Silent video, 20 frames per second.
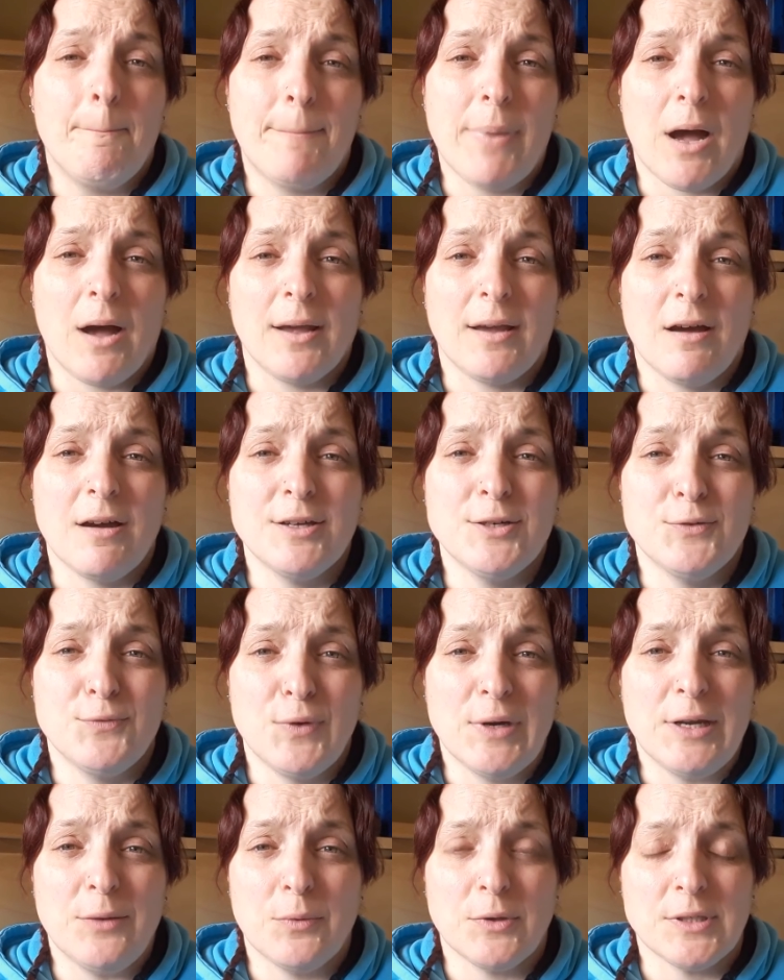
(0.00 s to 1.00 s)
But I kind
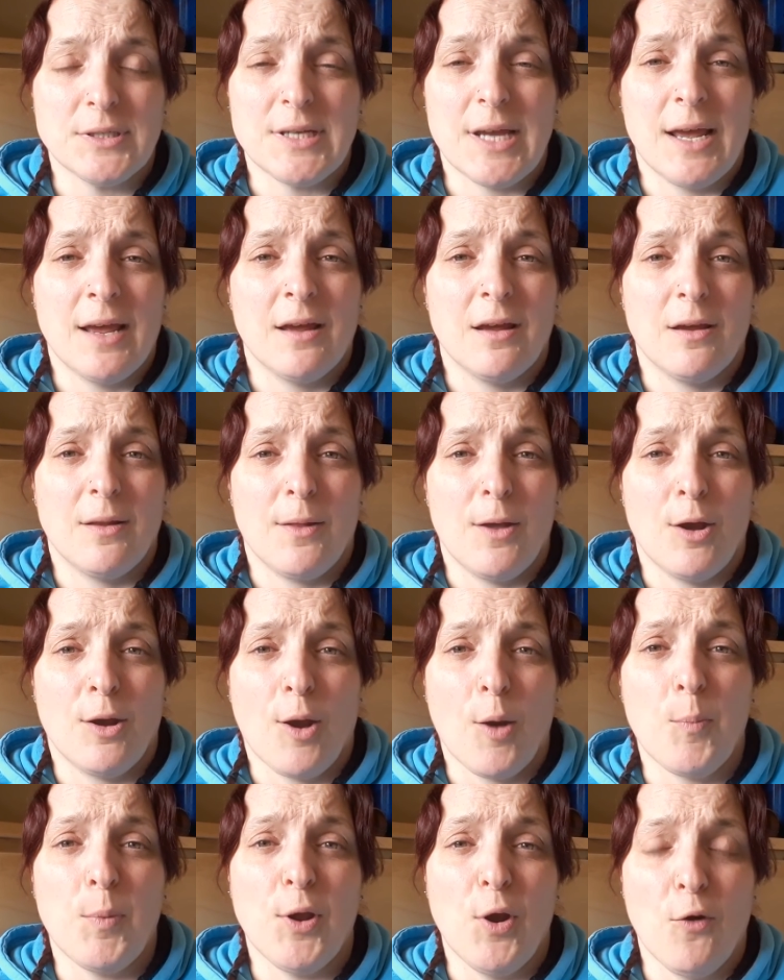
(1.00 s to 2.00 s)
of really want to have a
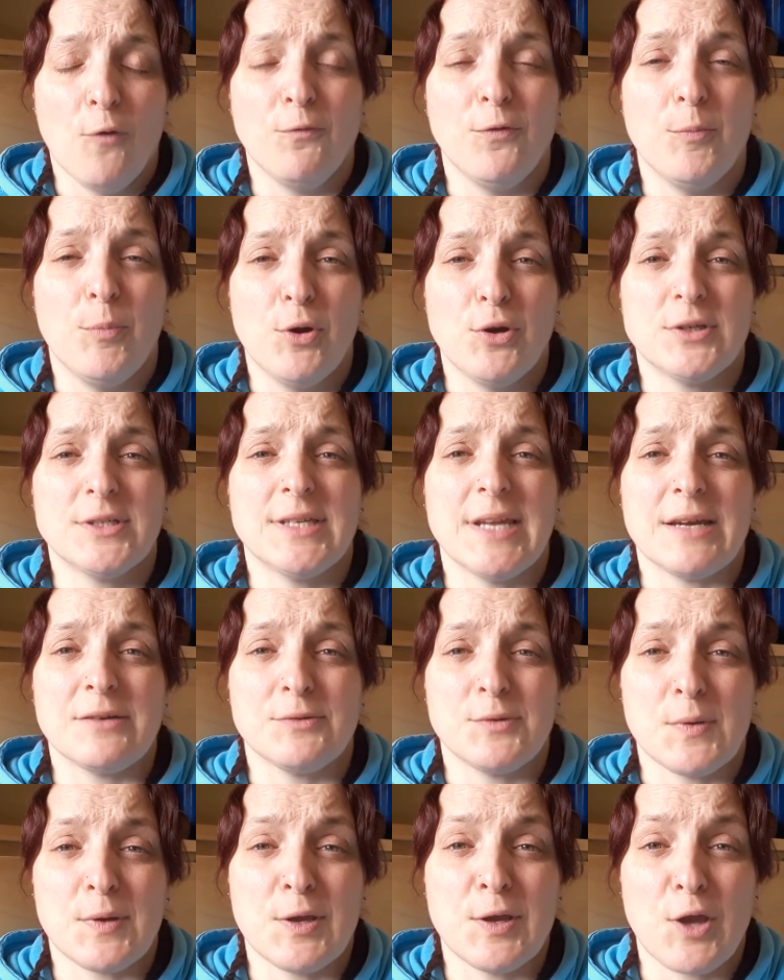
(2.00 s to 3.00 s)
copy of the books now
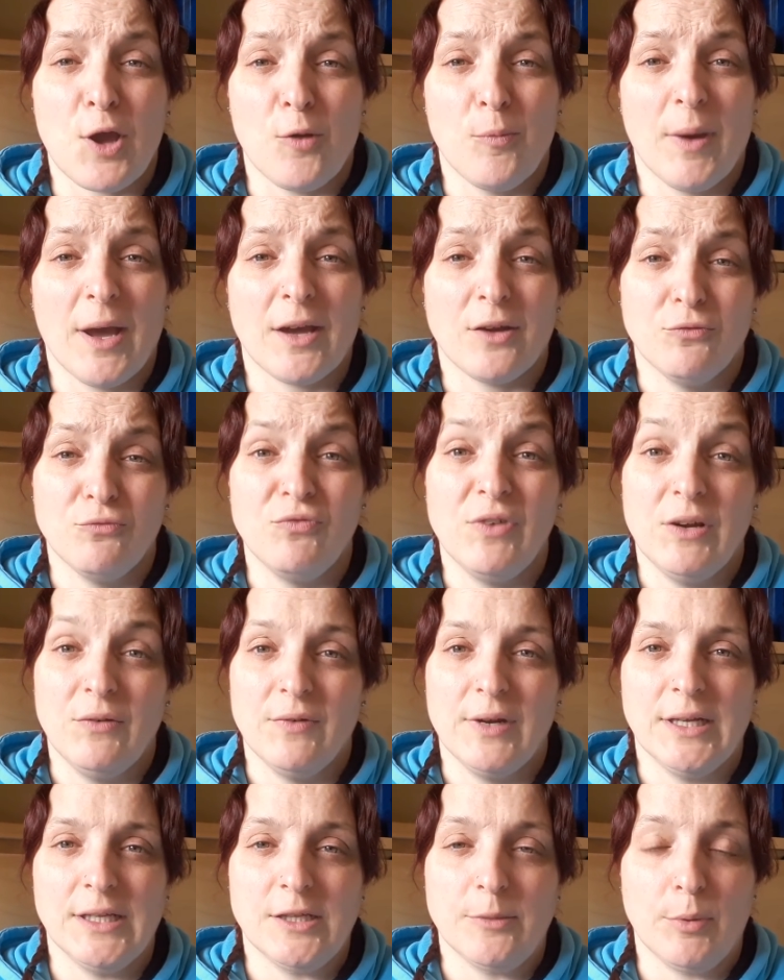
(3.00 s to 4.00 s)
so I could go back and
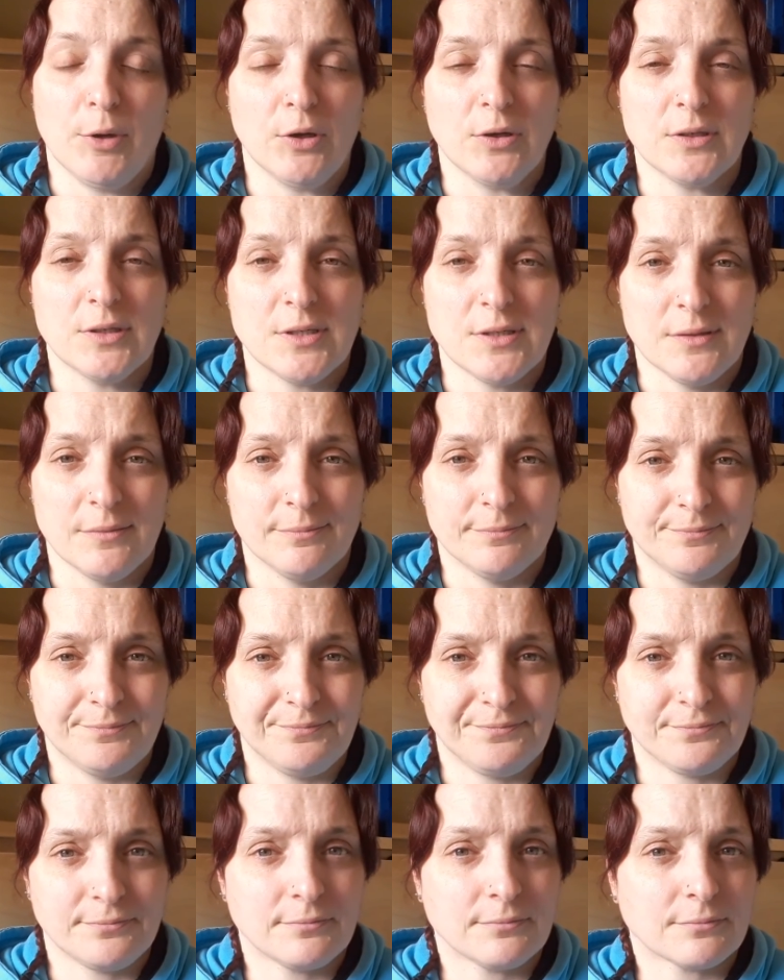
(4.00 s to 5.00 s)
reread the books.
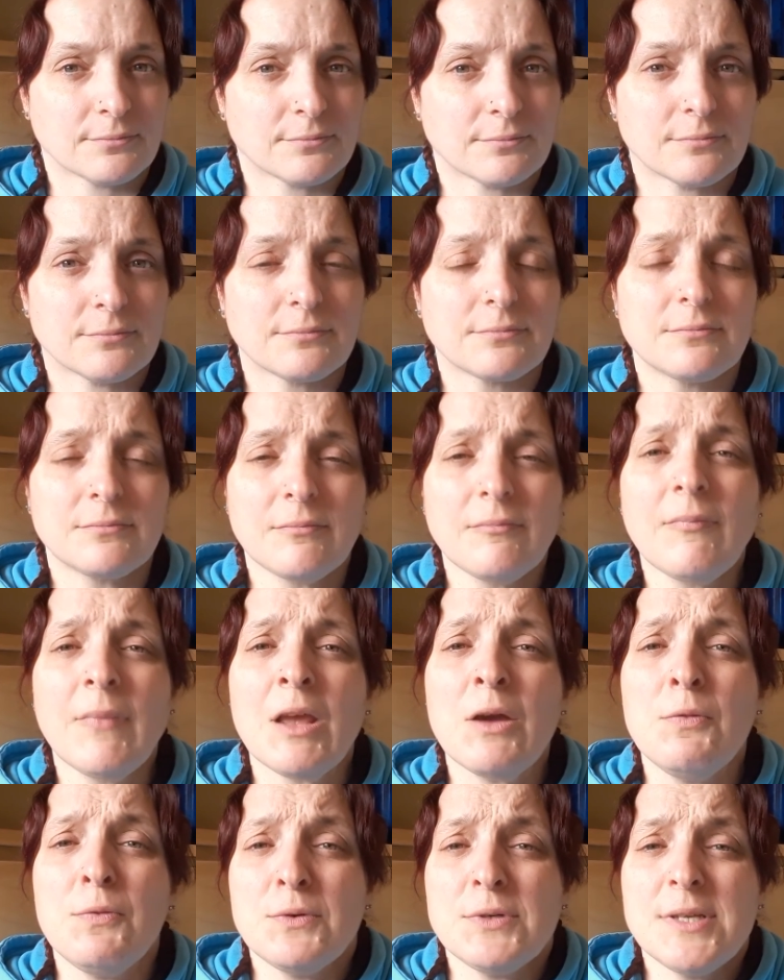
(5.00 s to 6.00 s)

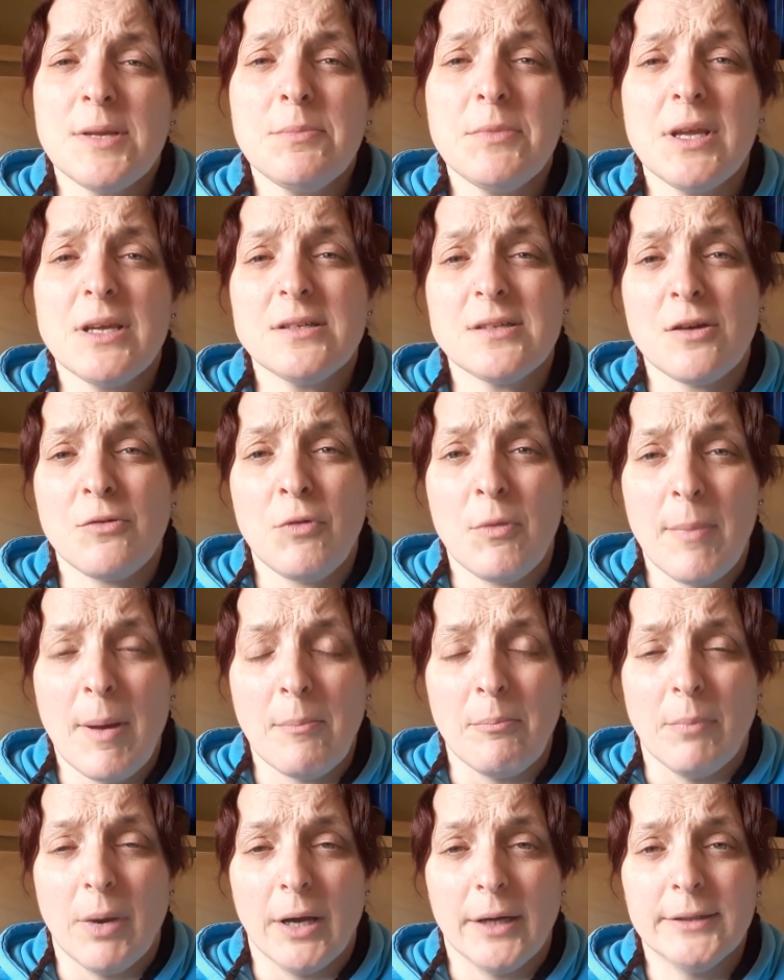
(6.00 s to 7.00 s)
And there are some things I
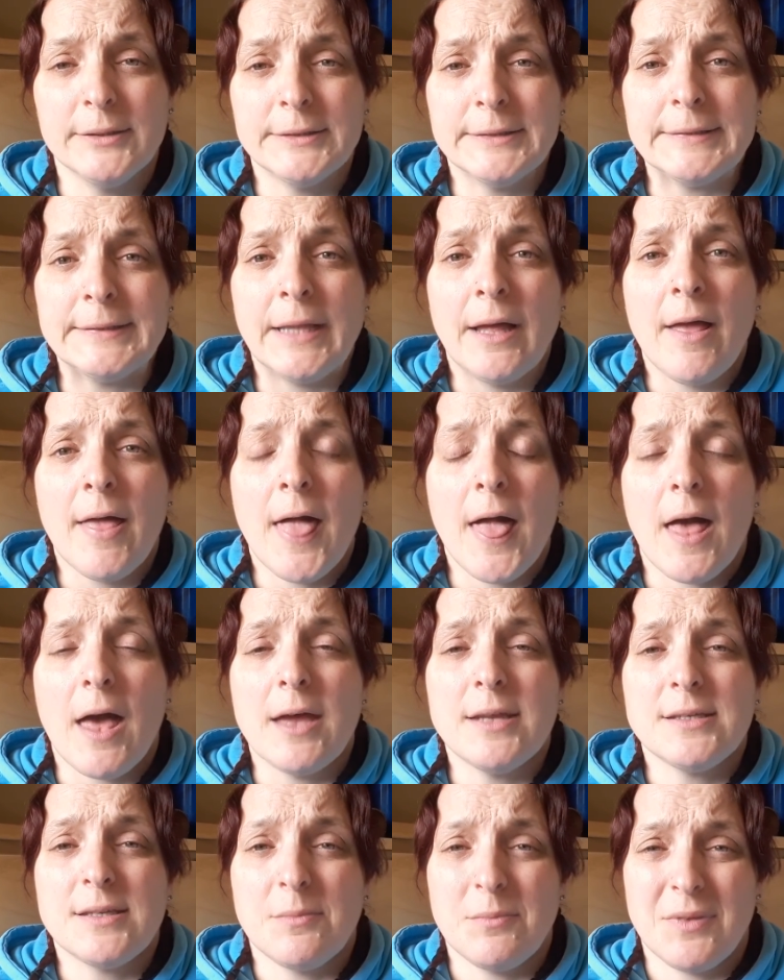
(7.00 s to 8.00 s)
remember,
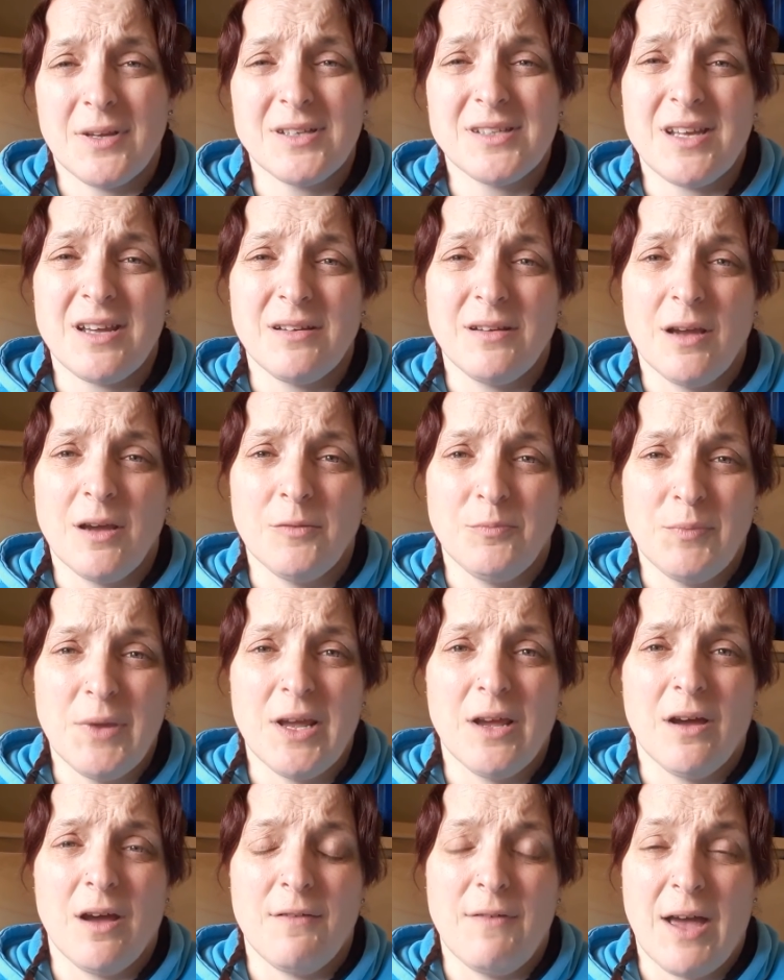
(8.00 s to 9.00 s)
some things I
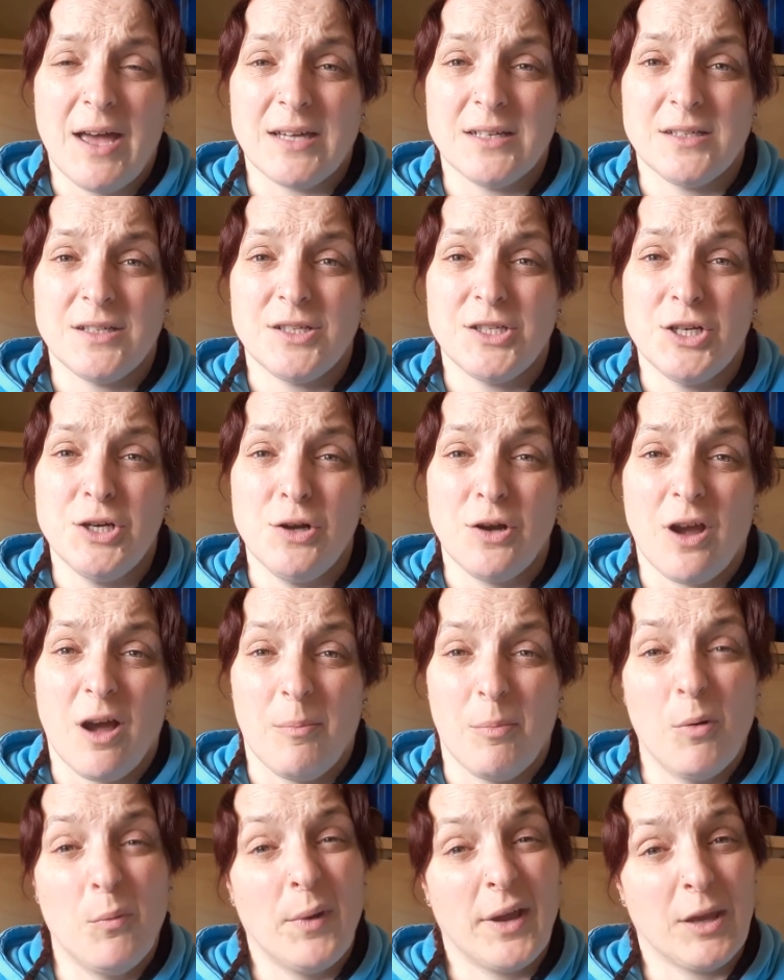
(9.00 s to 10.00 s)
admit I've had to look
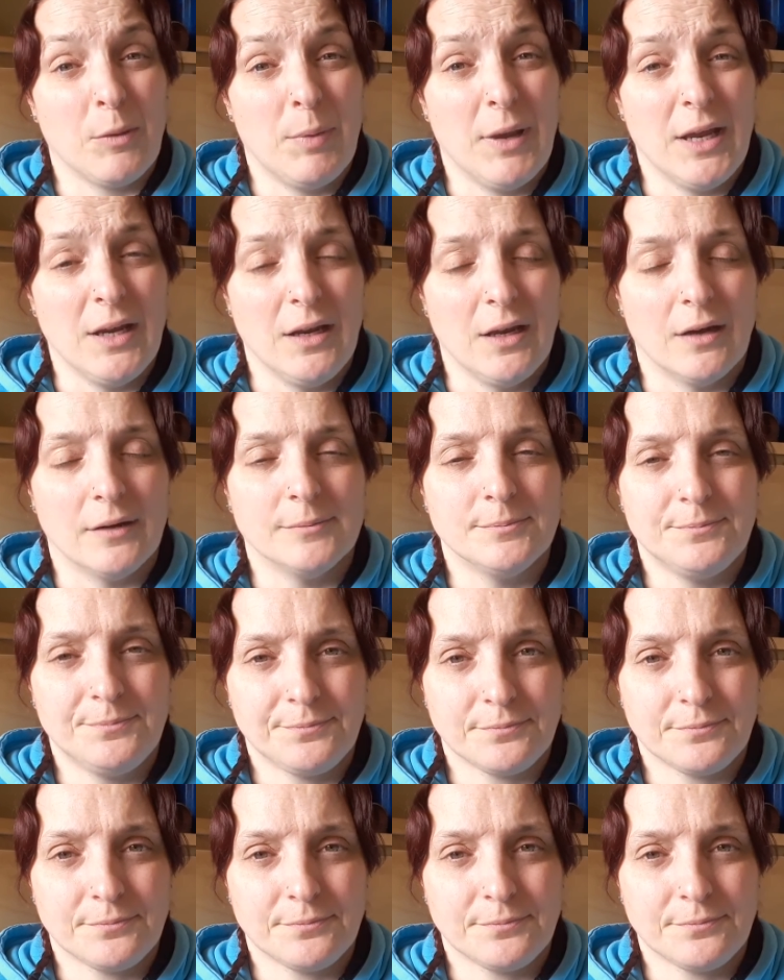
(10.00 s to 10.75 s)
up on Wikipedia.